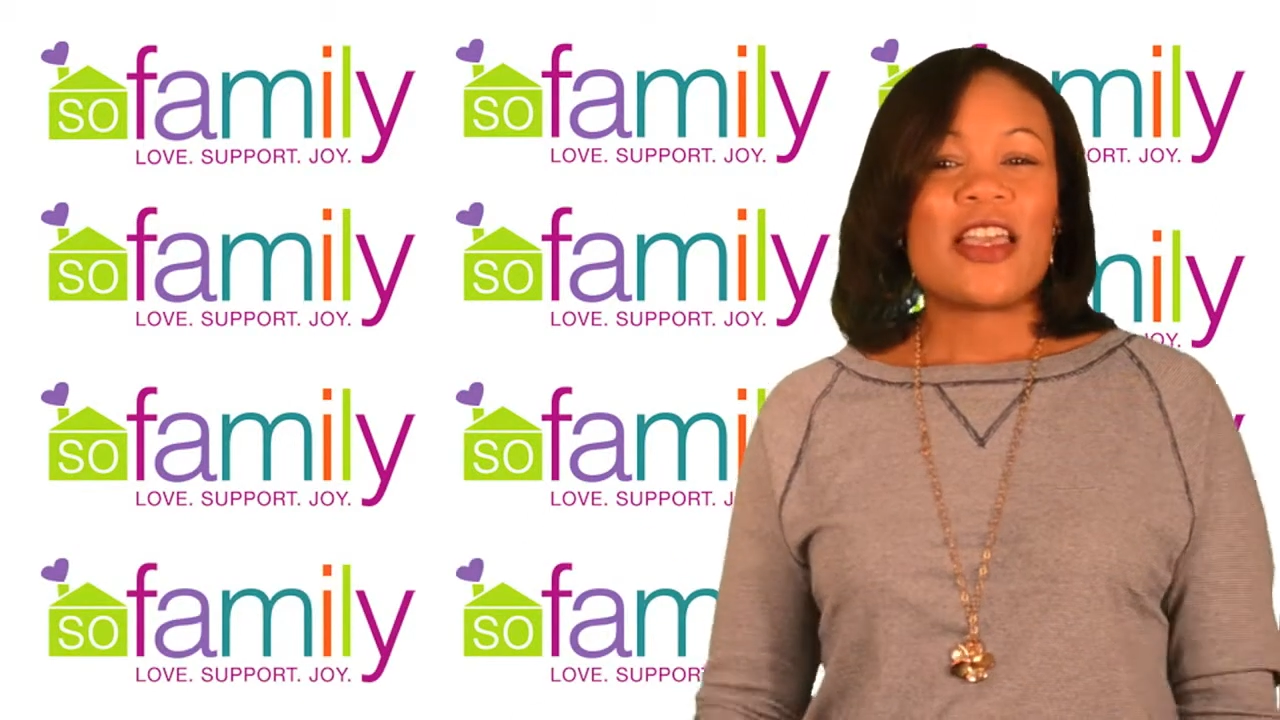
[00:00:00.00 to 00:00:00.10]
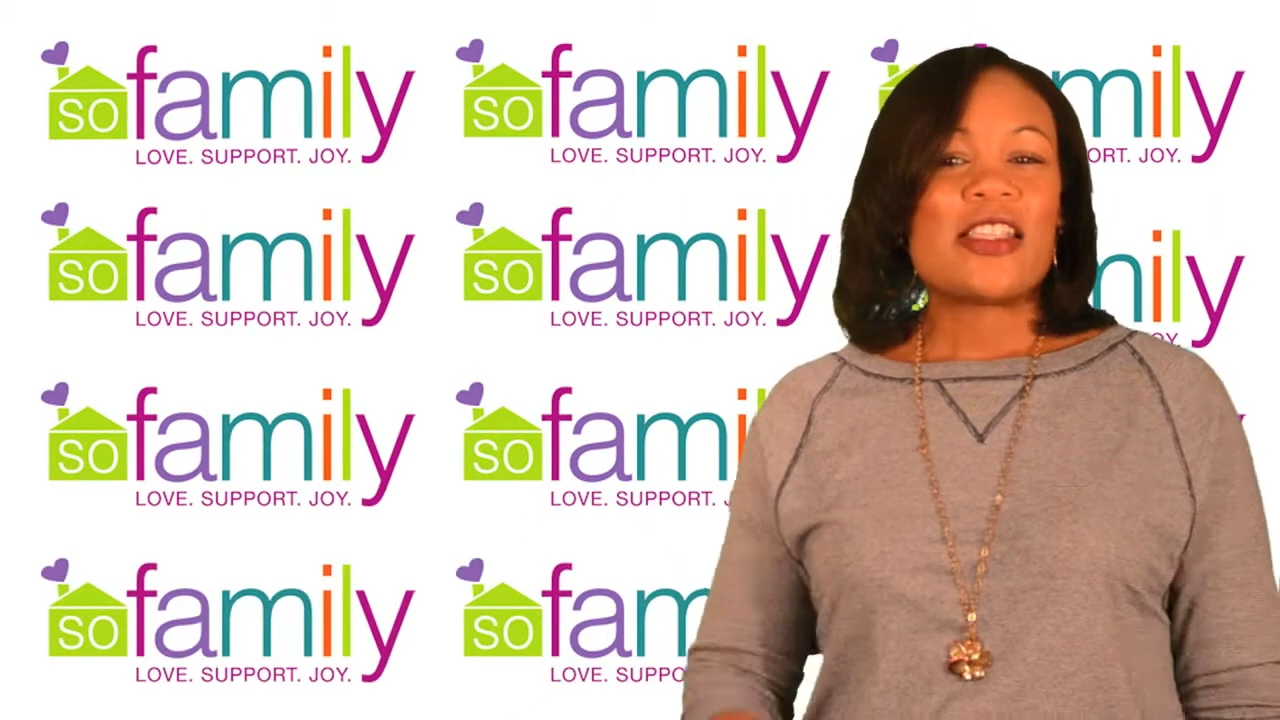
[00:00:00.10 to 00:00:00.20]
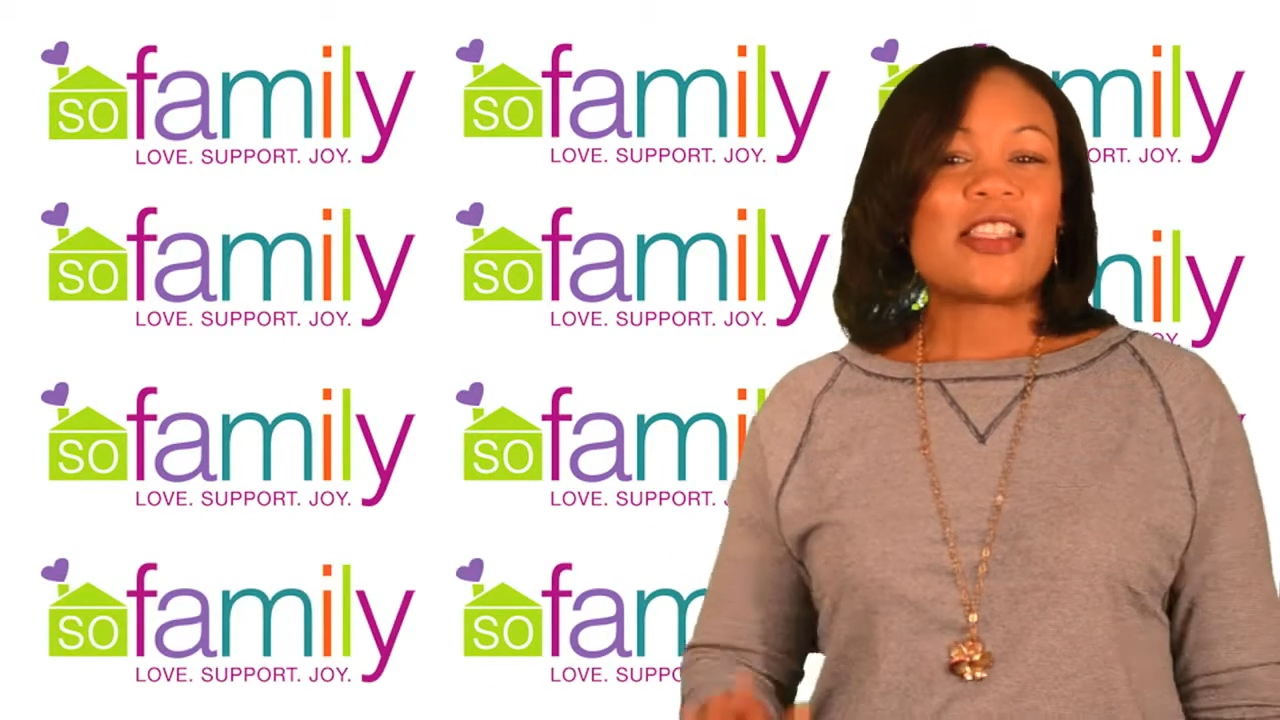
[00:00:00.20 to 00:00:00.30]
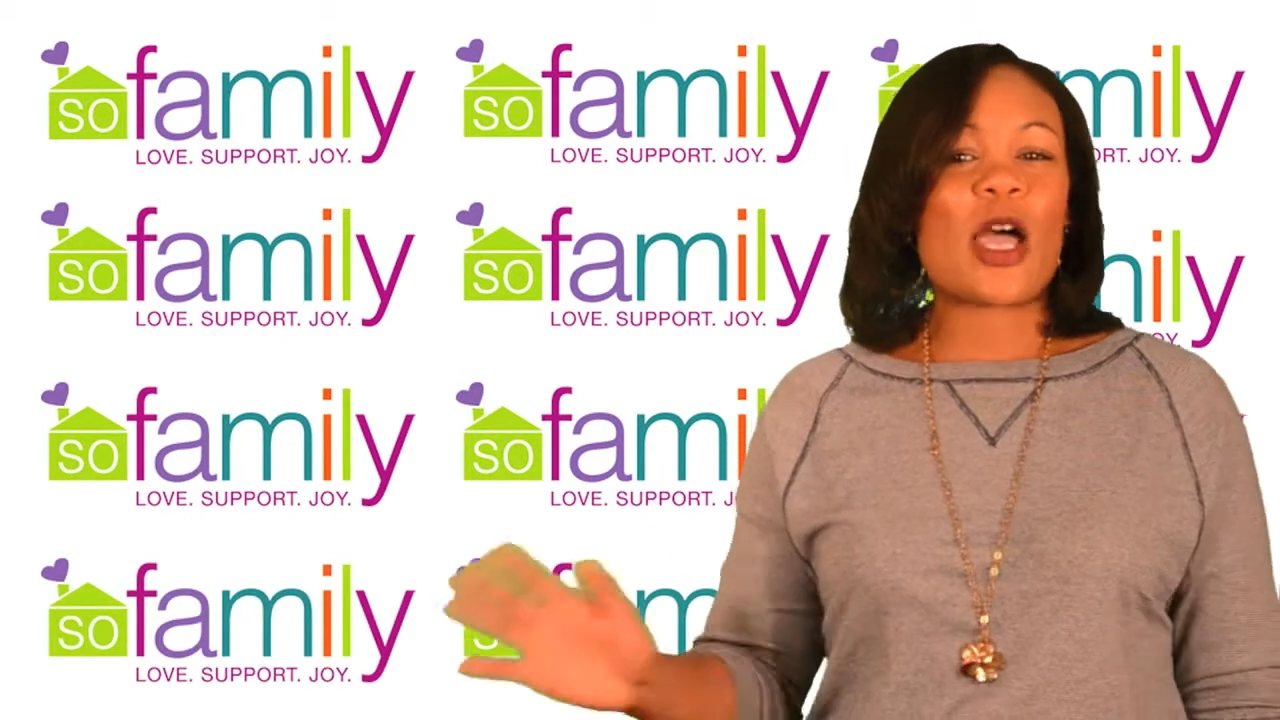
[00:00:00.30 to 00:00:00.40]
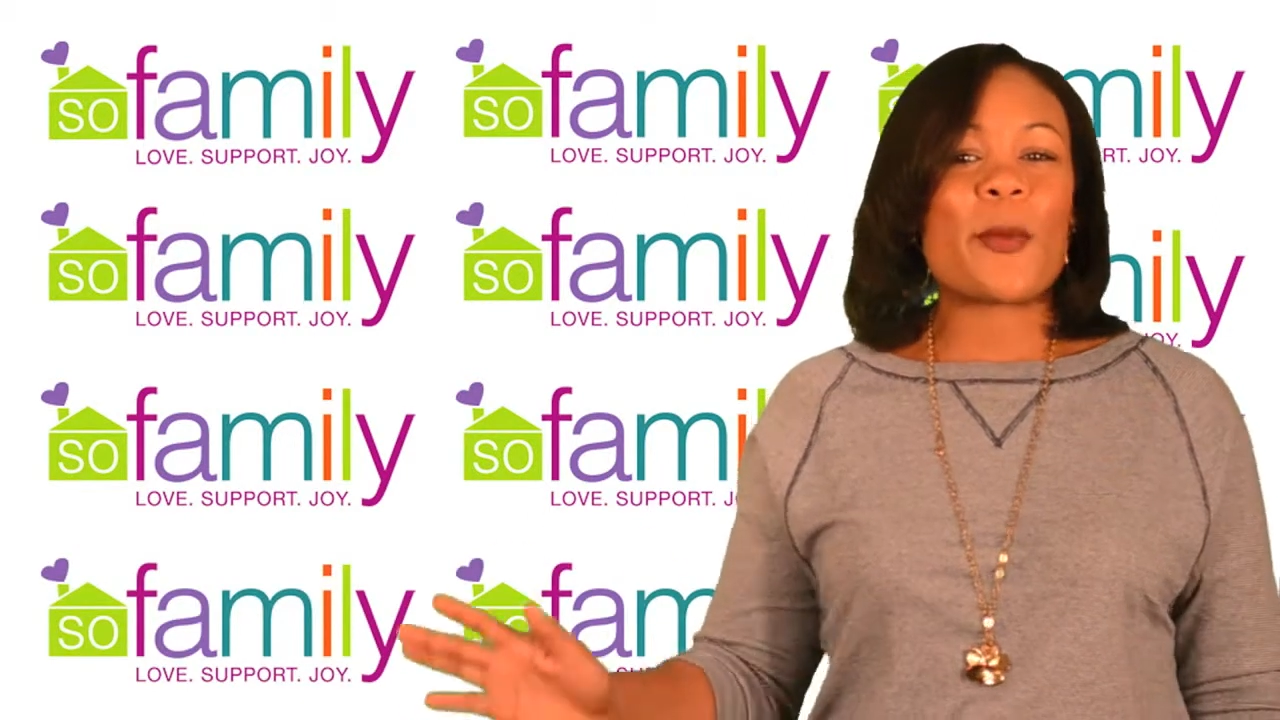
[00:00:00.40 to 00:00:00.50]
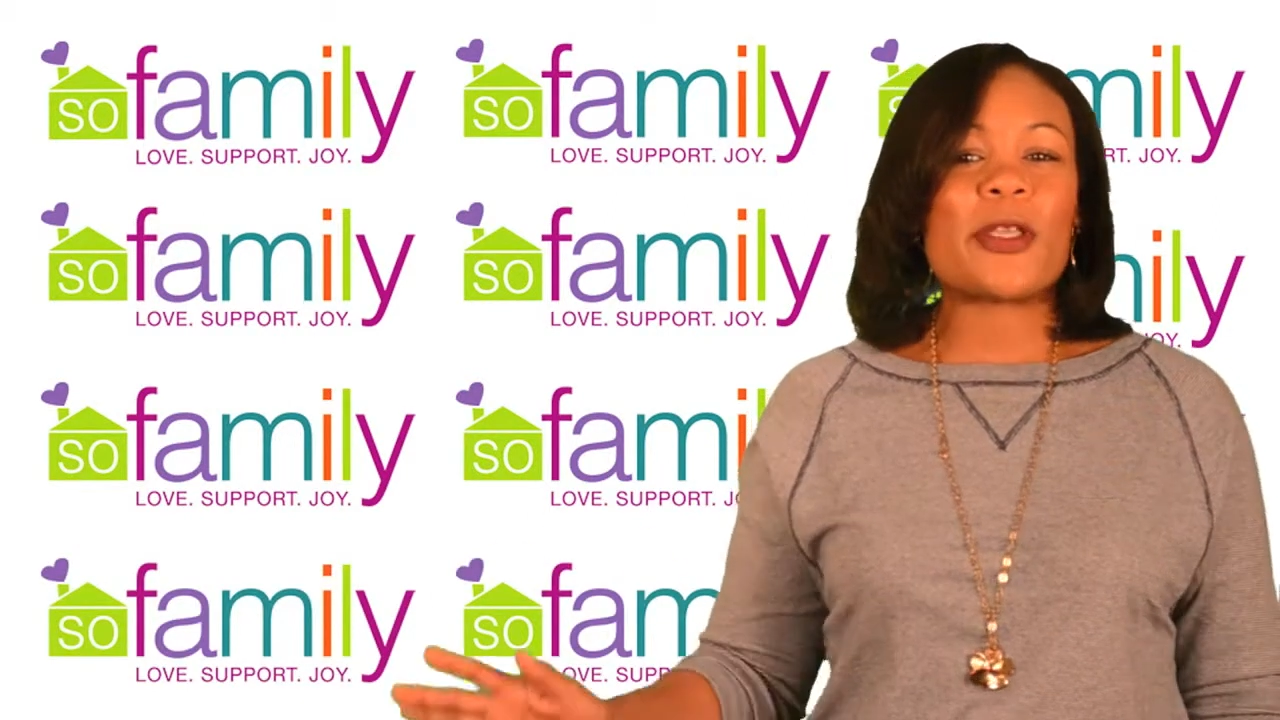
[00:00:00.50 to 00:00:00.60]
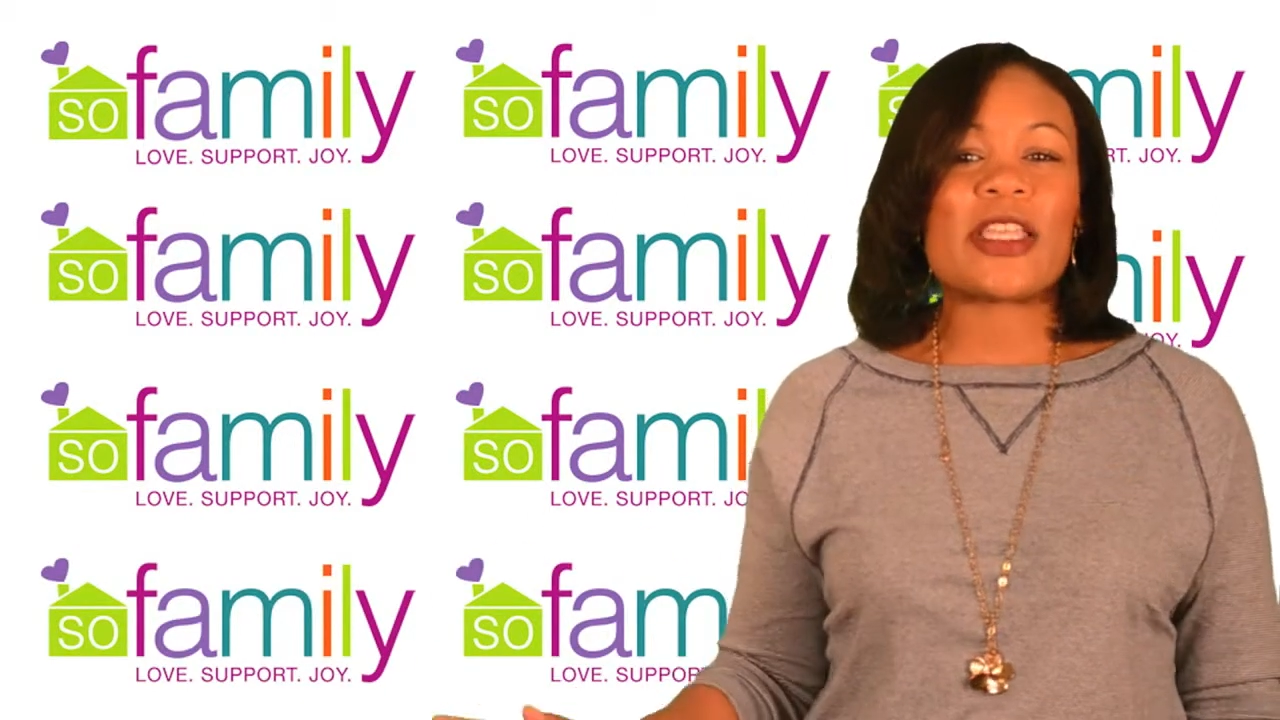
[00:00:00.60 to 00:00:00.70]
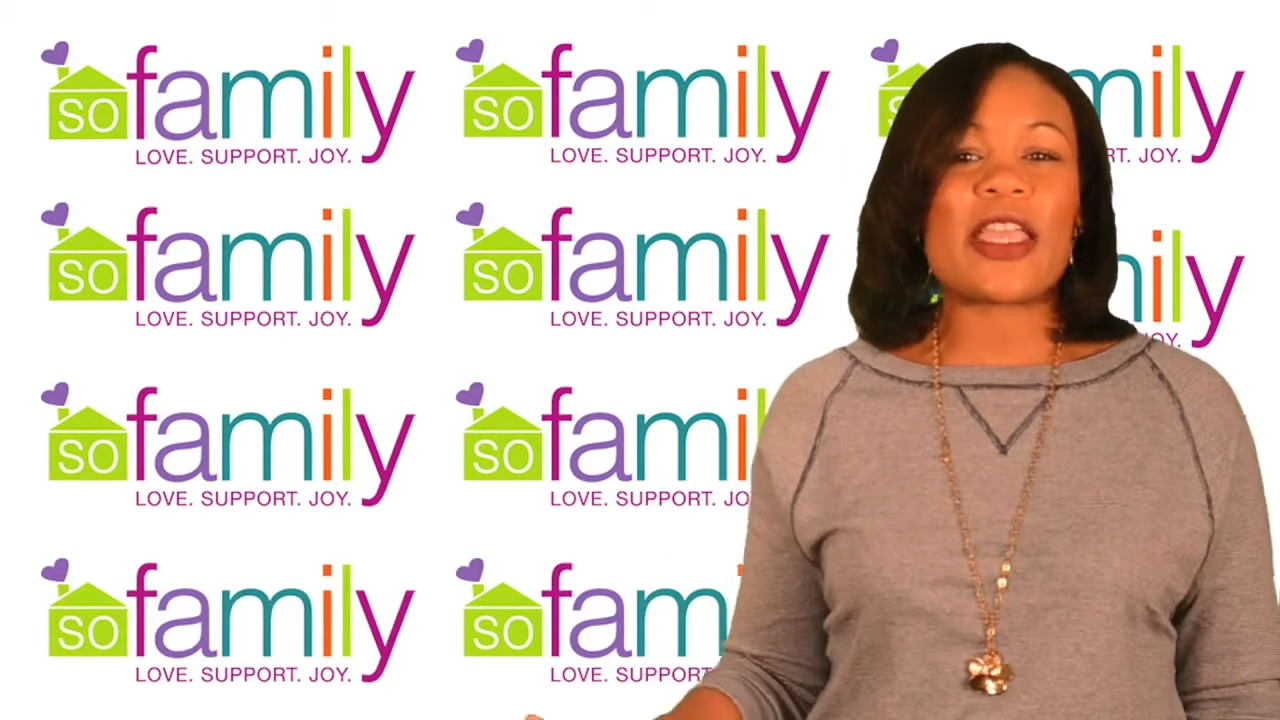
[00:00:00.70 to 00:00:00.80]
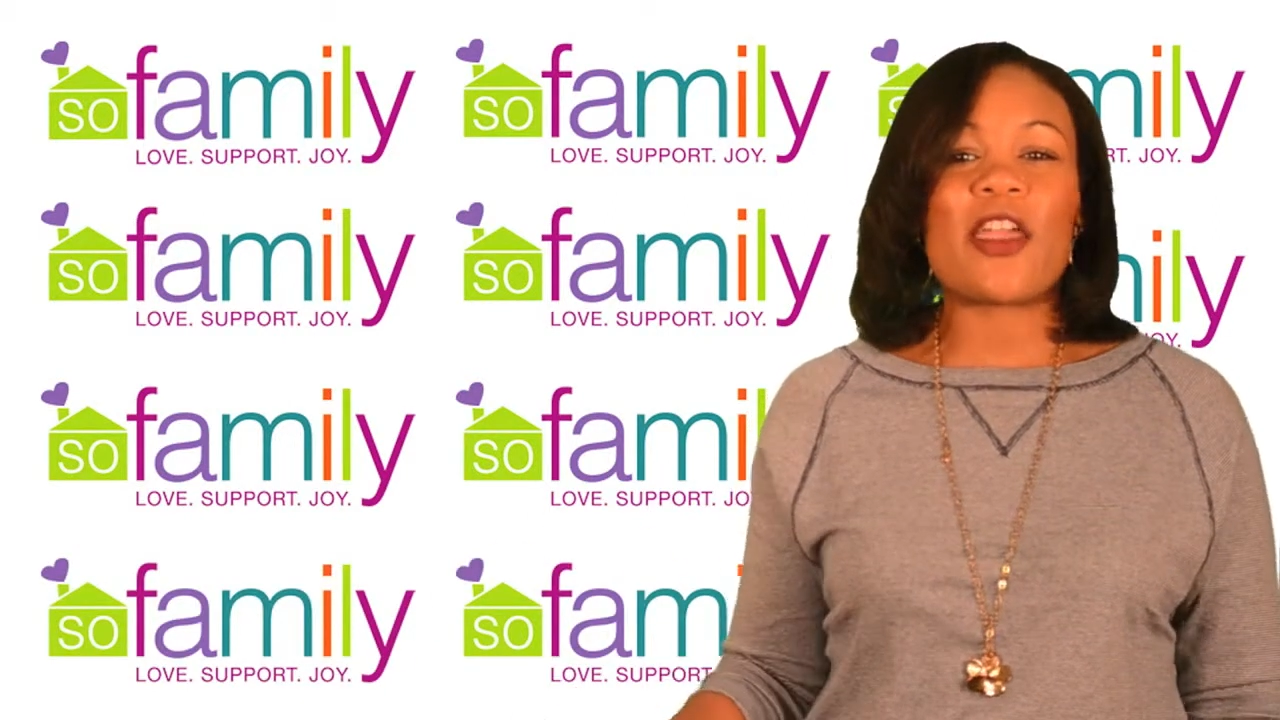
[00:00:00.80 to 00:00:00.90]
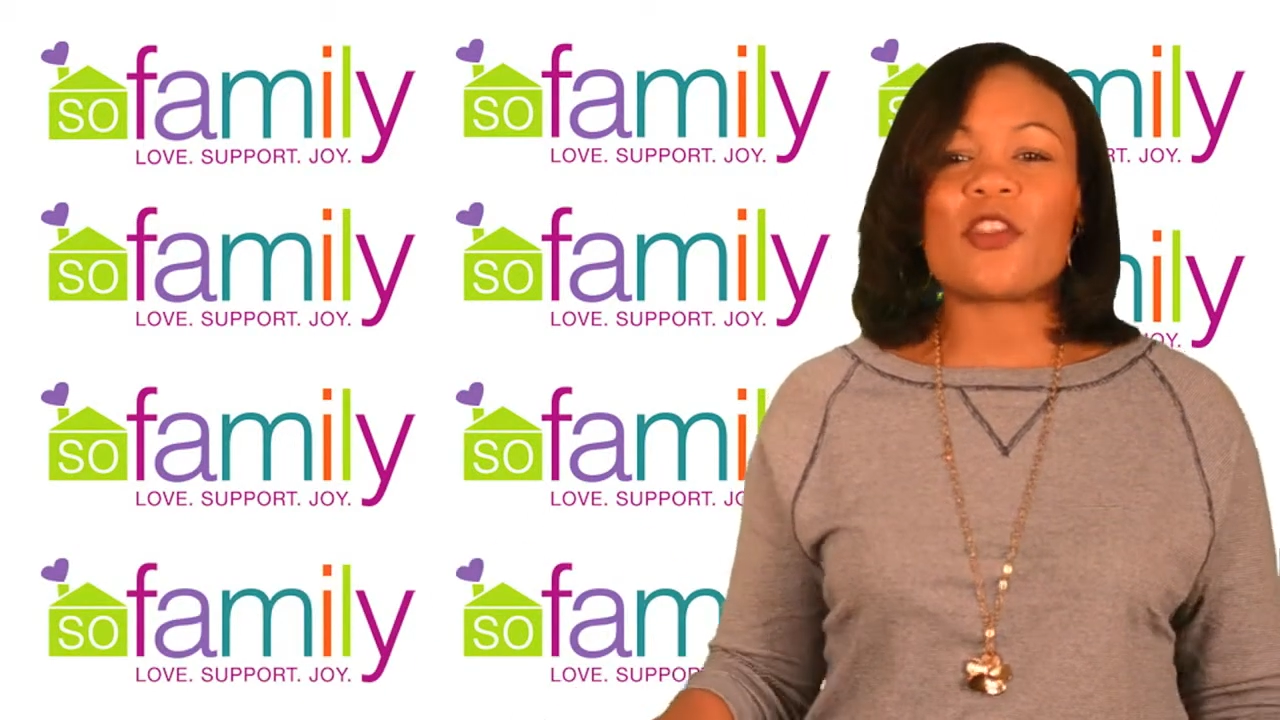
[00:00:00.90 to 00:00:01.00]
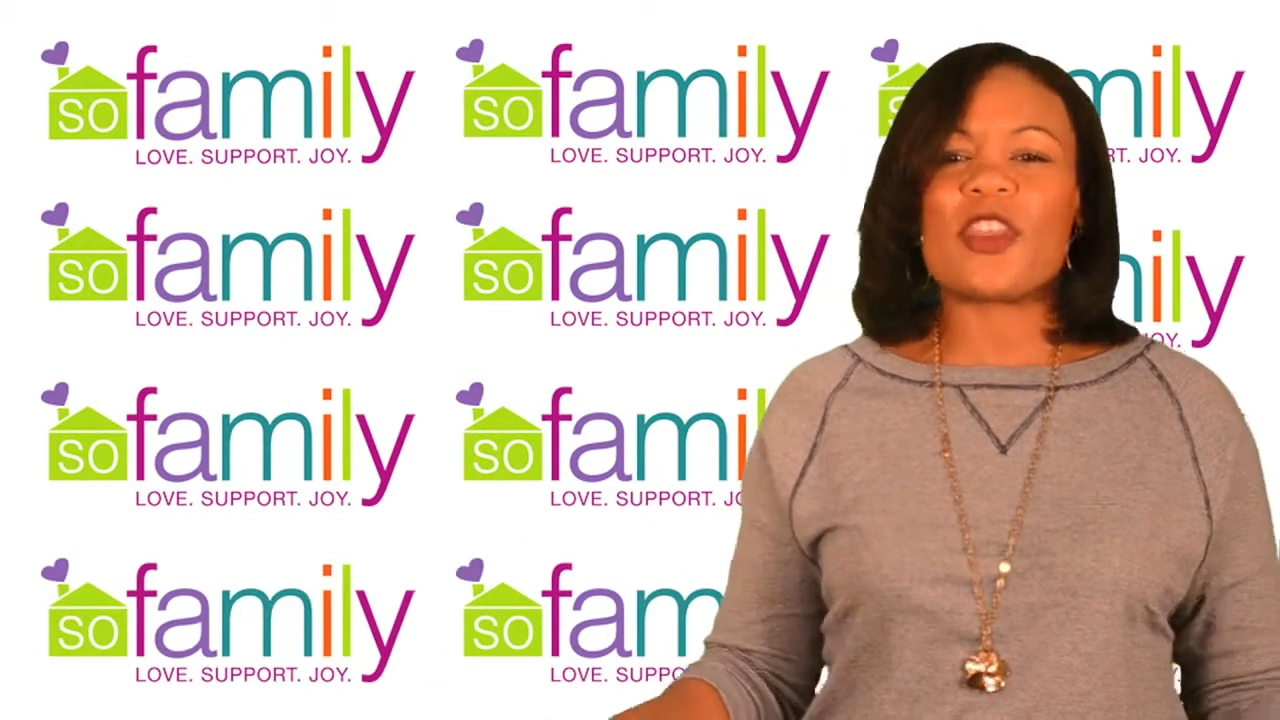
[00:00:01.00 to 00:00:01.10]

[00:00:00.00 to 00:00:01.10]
Summer's here,